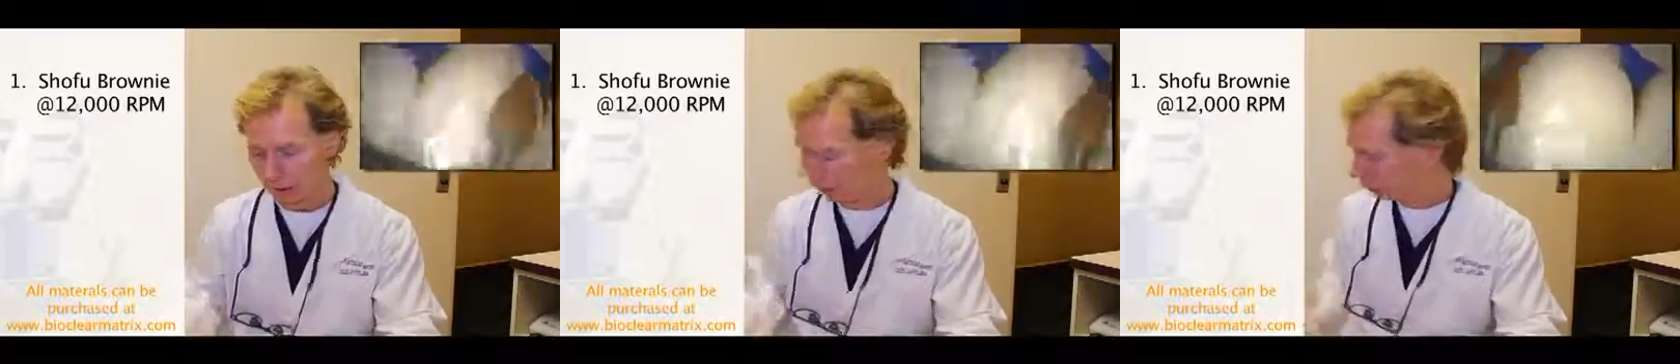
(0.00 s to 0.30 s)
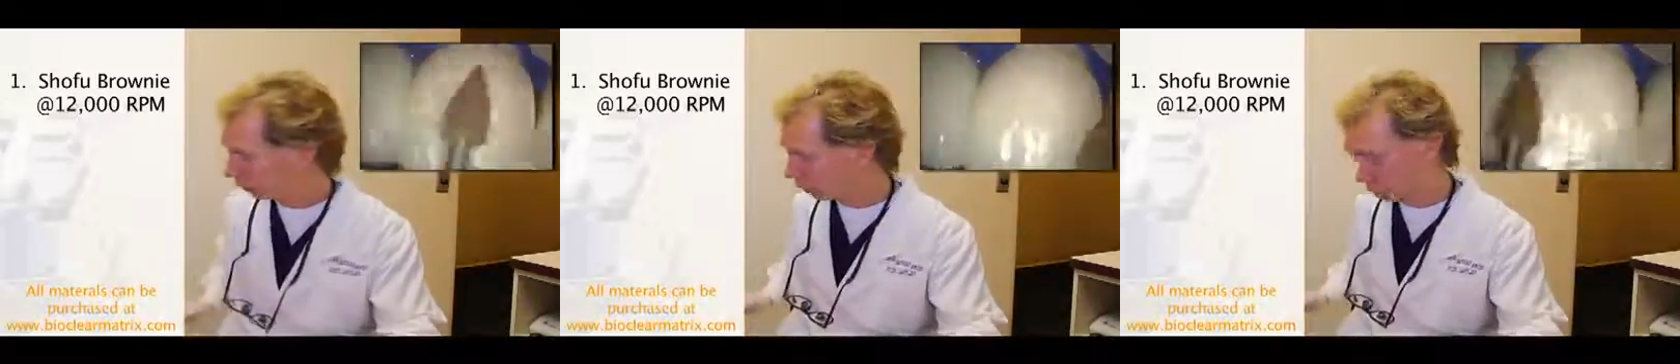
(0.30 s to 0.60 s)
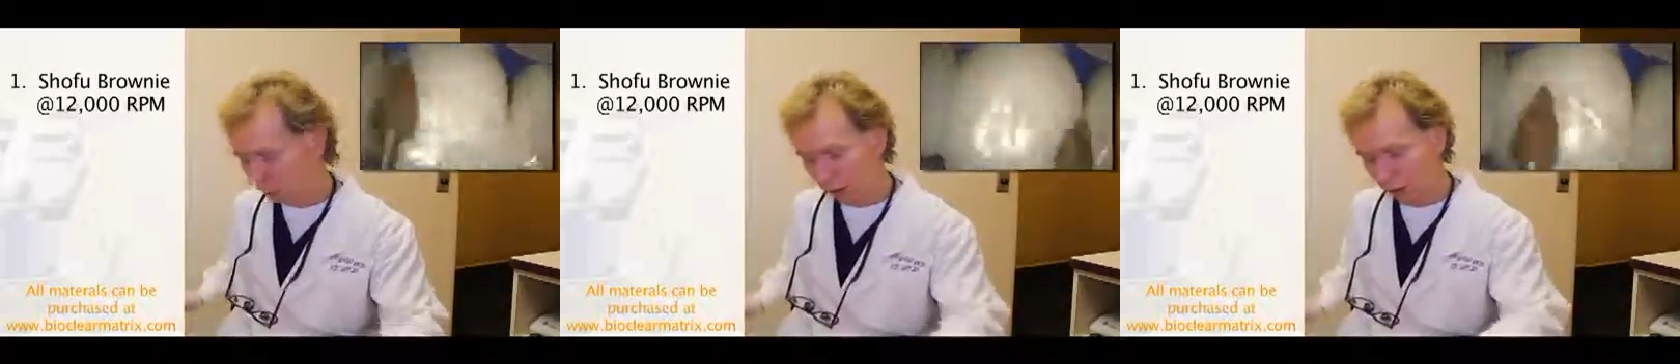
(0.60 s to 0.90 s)
Number
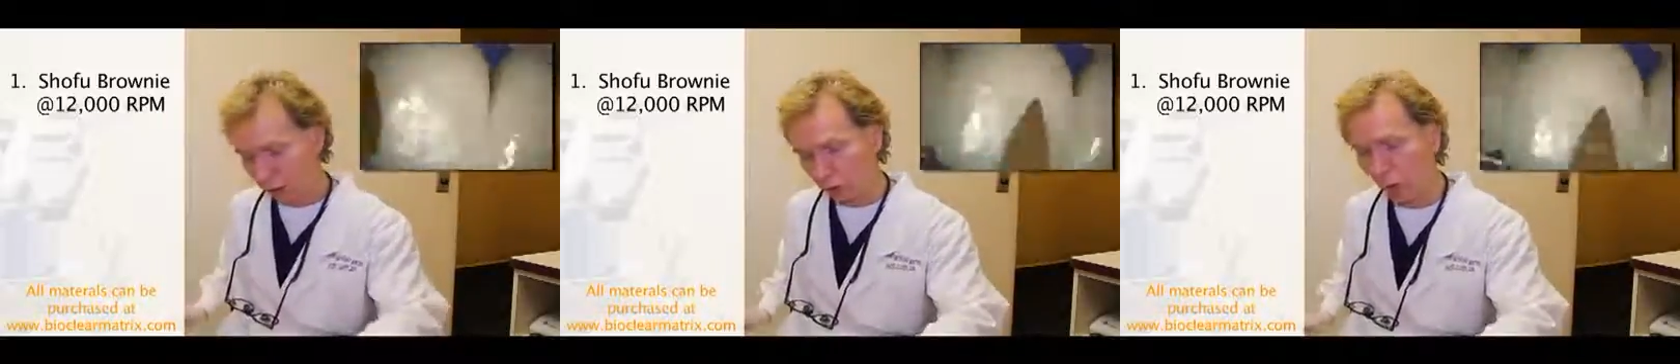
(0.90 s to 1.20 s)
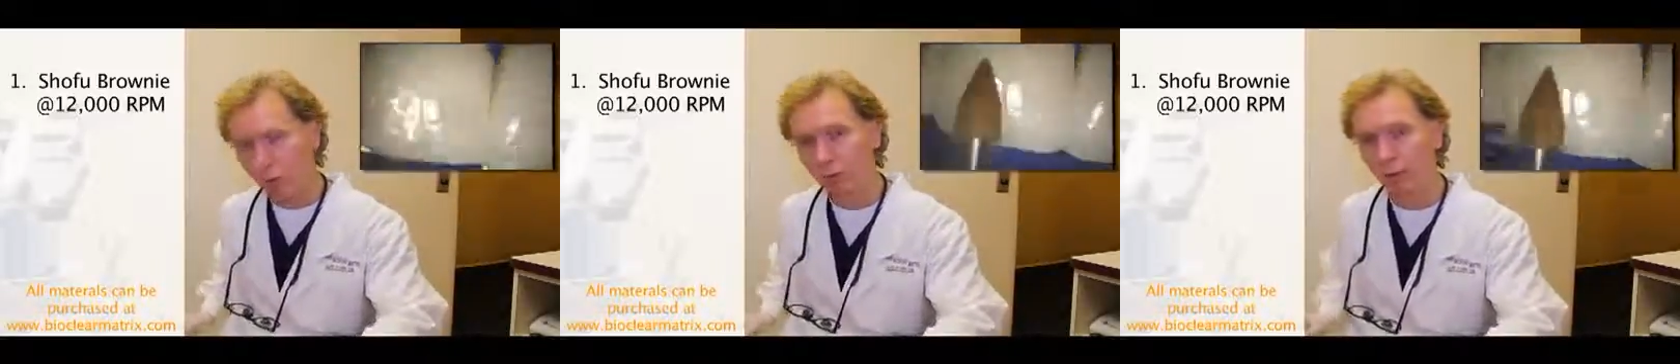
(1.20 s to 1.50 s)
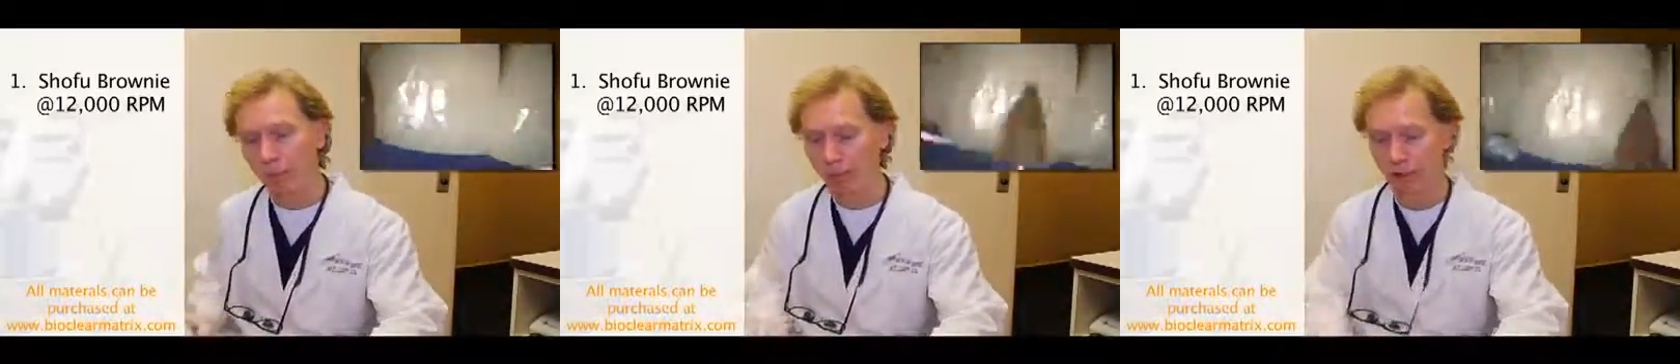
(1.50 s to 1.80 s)
2, we want to use coarse
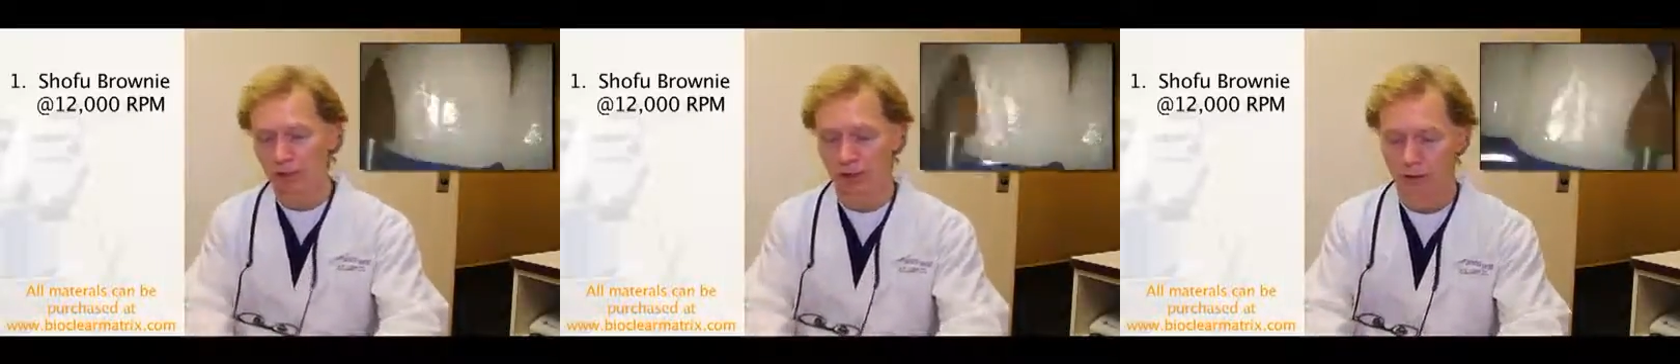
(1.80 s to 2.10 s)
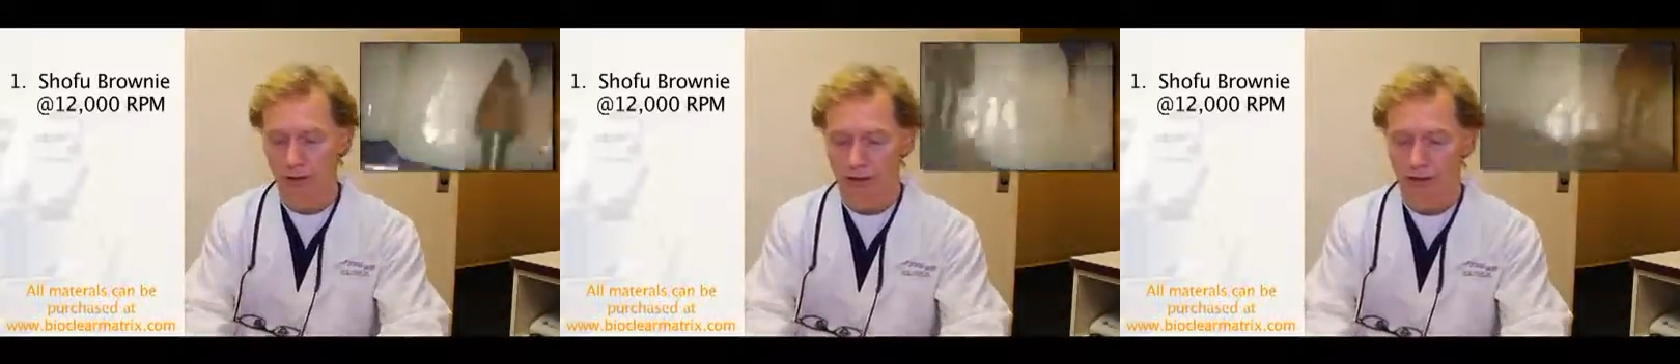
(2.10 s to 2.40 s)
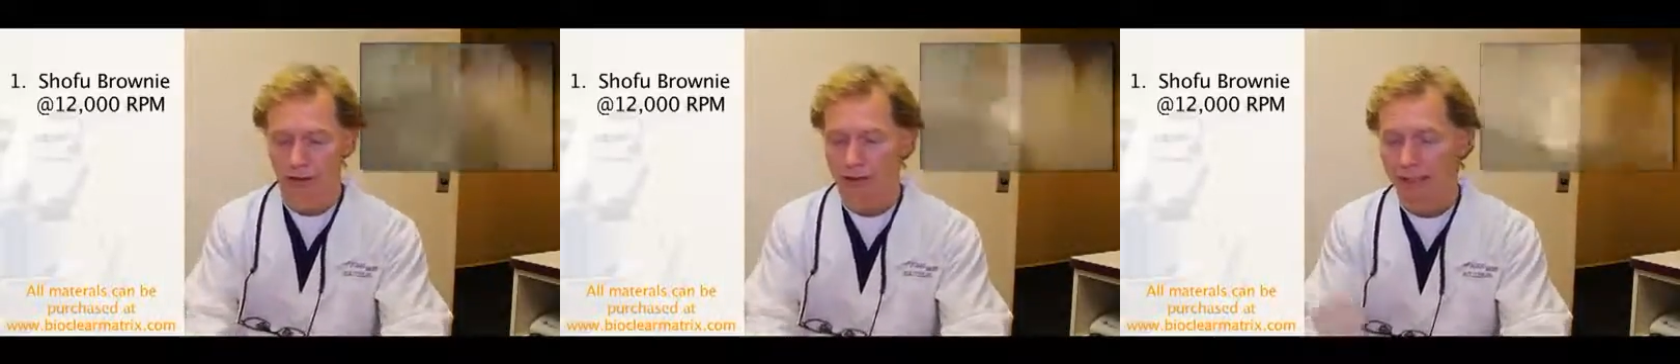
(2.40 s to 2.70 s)
pumice
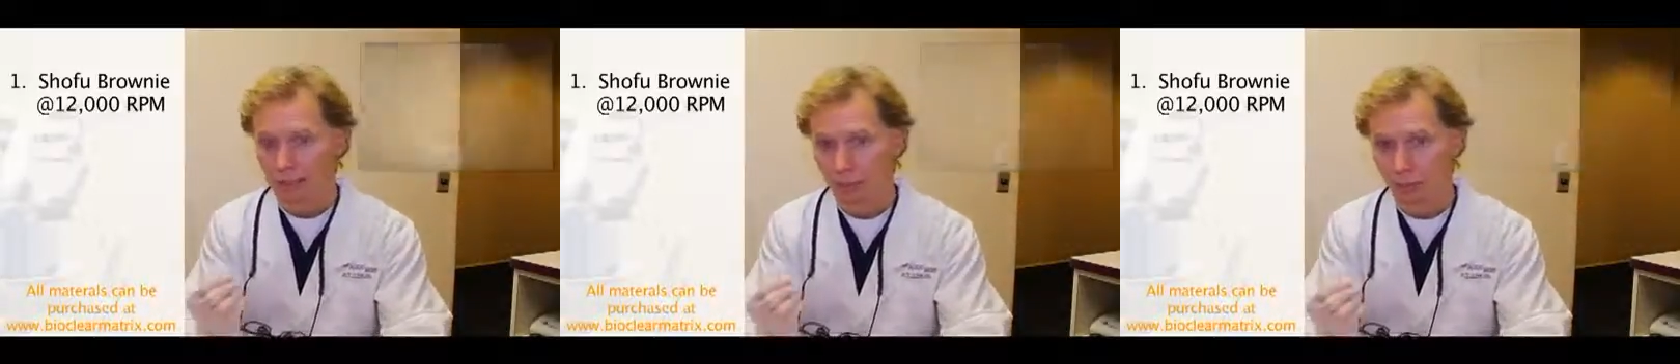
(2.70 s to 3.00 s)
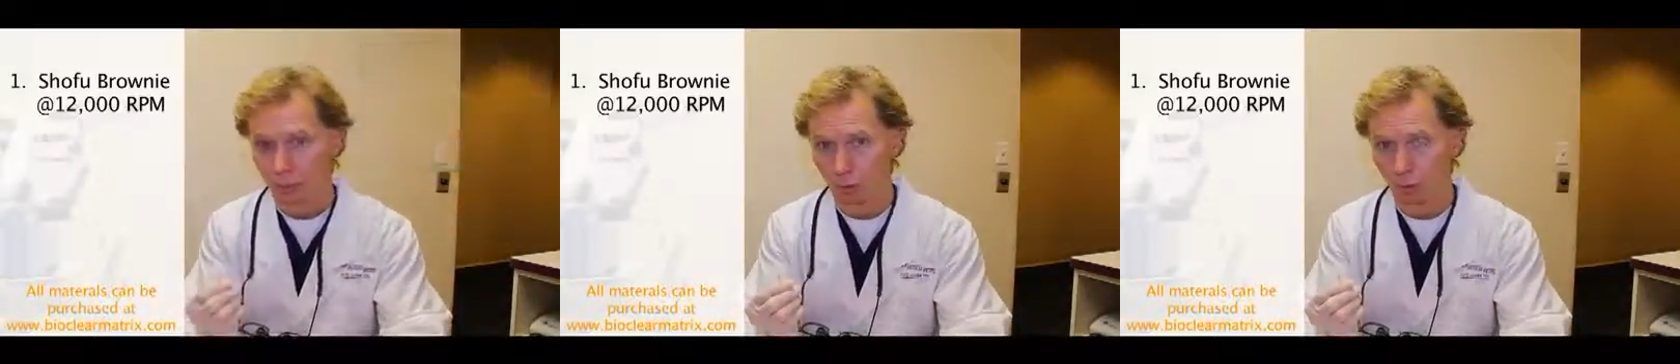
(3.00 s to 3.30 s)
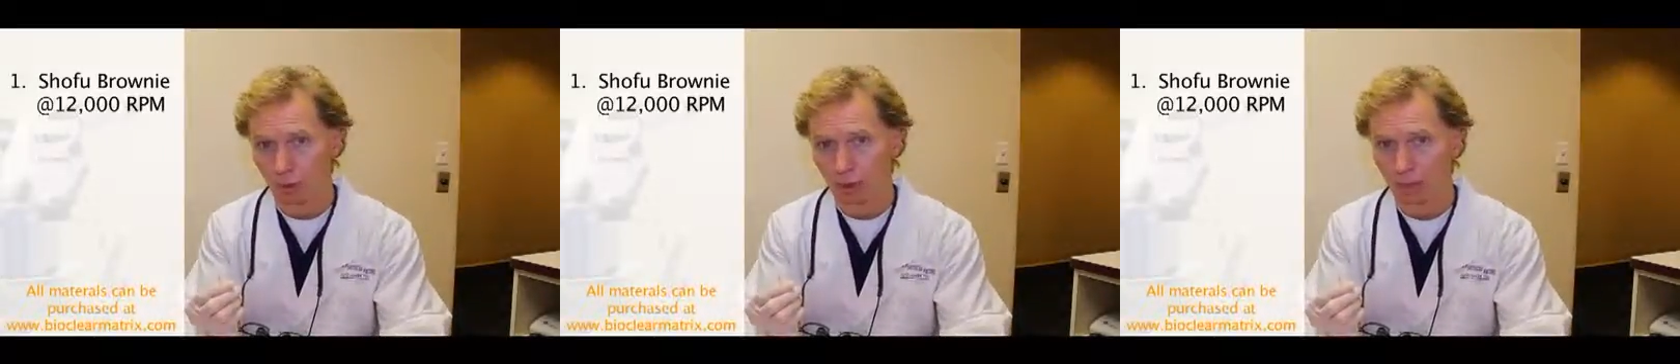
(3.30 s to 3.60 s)
in a
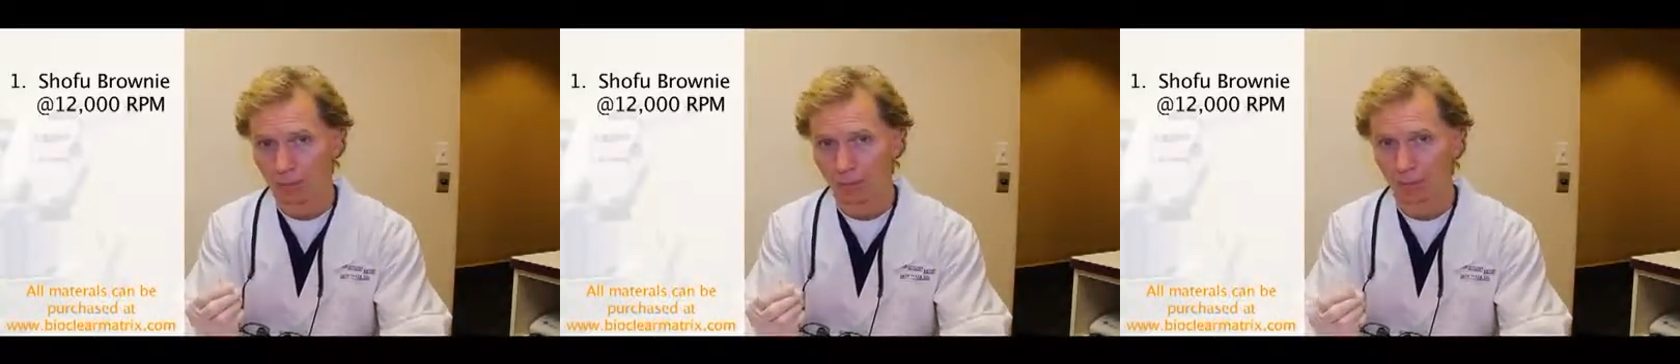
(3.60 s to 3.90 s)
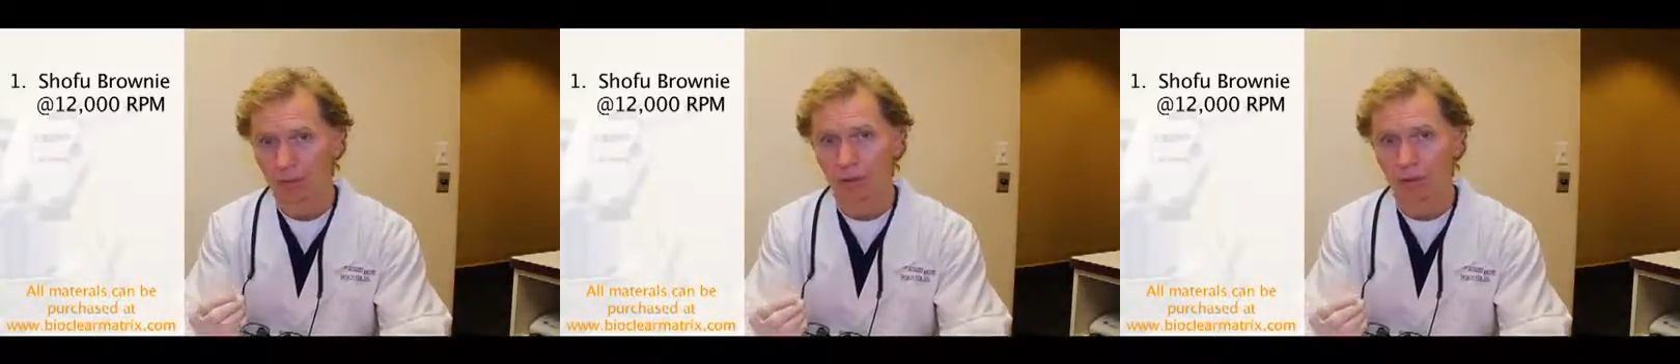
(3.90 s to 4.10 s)
disposable cup.